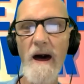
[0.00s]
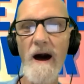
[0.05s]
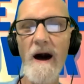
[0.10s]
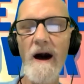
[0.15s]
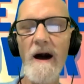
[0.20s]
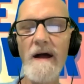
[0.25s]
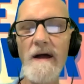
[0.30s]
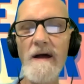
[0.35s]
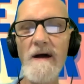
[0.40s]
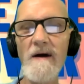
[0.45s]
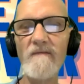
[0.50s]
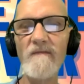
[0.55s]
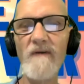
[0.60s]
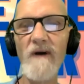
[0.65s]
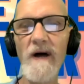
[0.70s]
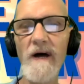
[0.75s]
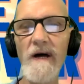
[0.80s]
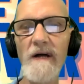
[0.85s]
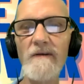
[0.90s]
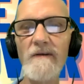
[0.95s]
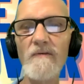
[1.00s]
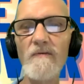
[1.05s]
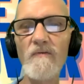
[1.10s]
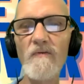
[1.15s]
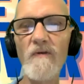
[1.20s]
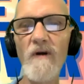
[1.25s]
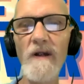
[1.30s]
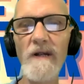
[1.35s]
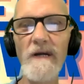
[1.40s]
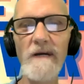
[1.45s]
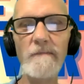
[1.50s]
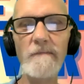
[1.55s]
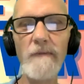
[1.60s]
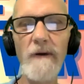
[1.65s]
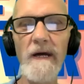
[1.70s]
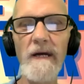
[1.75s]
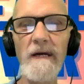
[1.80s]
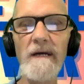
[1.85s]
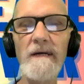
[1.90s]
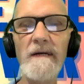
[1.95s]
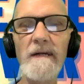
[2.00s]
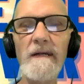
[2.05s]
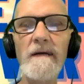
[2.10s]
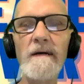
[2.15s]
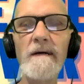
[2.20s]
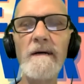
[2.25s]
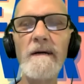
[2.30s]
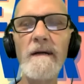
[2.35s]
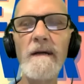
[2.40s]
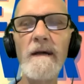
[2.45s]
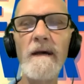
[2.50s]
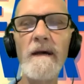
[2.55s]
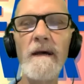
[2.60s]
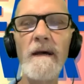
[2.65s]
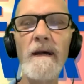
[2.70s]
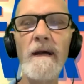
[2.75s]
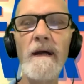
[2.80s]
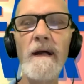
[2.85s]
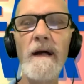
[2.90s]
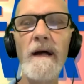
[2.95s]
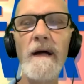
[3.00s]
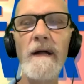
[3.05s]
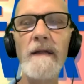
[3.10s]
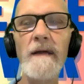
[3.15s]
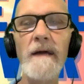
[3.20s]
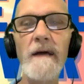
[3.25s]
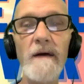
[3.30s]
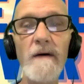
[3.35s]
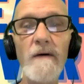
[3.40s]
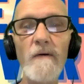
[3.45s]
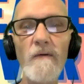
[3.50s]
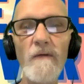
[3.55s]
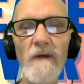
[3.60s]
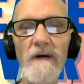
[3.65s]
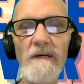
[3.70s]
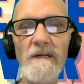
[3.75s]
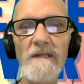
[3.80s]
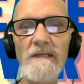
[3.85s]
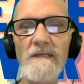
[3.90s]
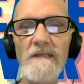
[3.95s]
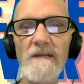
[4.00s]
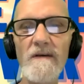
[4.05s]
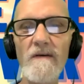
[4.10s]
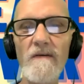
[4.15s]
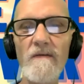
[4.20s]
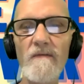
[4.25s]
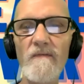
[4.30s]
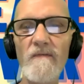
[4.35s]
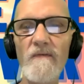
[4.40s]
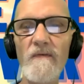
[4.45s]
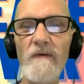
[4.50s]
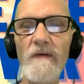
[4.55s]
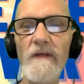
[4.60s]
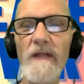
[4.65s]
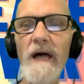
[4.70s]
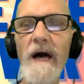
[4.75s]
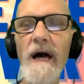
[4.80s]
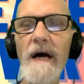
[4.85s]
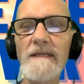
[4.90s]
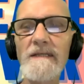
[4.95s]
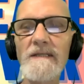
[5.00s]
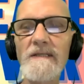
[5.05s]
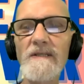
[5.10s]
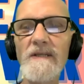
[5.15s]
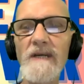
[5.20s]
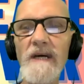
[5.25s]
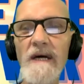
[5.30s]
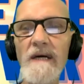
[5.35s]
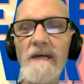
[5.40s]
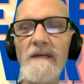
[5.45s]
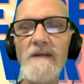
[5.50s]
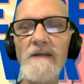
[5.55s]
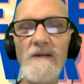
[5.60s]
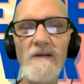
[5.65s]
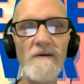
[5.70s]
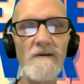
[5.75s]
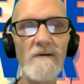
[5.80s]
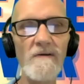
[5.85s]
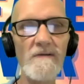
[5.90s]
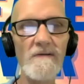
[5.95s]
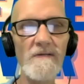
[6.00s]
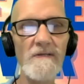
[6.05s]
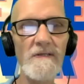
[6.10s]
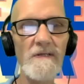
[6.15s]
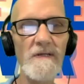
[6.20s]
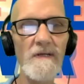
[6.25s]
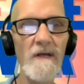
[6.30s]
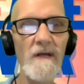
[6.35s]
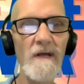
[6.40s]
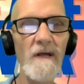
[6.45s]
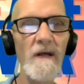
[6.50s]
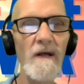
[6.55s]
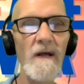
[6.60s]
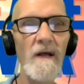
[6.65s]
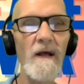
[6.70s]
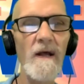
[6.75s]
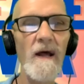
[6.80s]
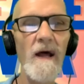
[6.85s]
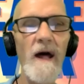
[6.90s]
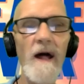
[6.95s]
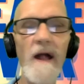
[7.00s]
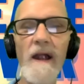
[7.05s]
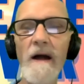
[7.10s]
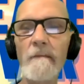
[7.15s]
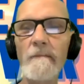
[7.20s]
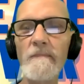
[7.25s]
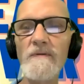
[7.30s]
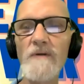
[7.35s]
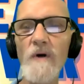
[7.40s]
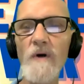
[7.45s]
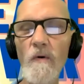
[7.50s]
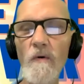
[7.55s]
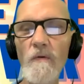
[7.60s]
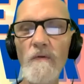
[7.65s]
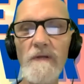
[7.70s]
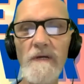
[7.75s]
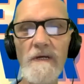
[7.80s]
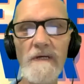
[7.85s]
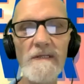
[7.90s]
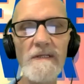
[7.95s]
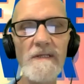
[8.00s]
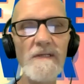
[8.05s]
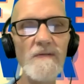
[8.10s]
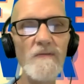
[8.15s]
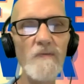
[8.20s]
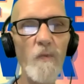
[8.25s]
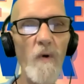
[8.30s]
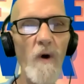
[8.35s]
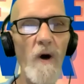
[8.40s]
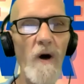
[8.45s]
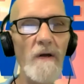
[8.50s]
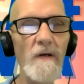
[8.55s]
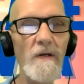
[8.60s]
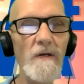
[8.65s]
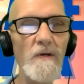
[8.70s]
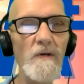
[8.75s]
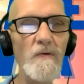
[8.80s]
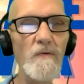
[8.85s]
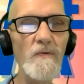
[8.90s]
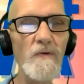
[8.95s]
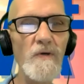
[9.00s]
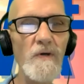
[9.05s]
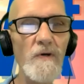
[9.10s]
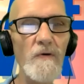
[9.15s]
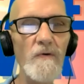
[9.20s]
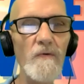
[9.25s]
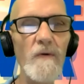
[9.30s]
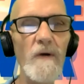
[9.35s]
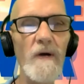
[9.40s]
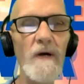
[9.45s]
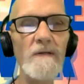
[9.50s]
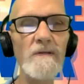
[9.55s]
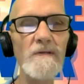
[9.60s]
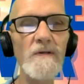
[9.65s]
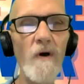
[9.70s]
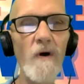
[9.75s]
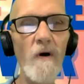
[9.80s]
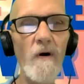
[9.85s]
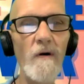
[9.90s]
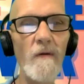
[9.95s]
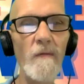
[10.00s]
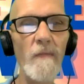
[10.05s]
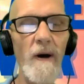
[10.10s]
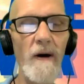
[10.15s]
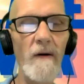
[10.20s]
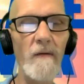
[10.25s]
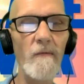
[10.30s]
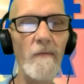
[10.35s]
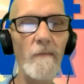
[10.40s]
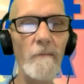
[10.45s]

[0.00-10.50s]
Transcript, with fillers: I have had chronic pain and illness for the last 10 years, and I'm told this is what you do and talk about.